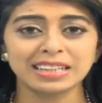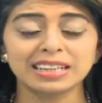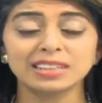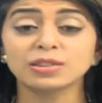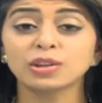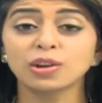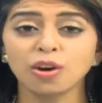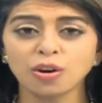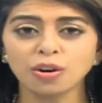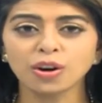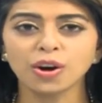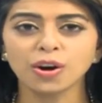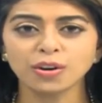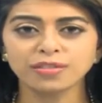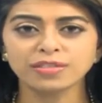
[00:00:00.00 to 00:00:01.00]
is long
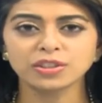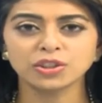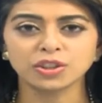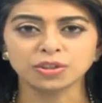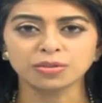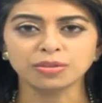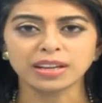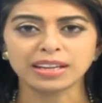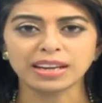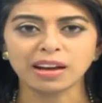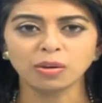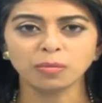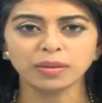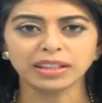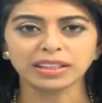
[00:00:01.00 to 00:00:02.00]
overdue in
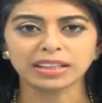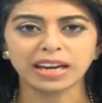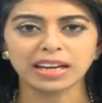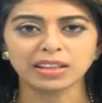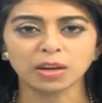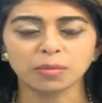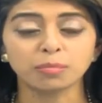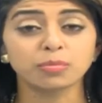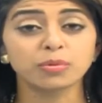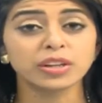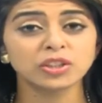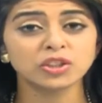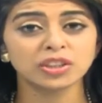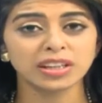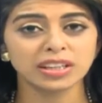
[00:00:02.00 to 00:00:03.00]
helping Kenya bridge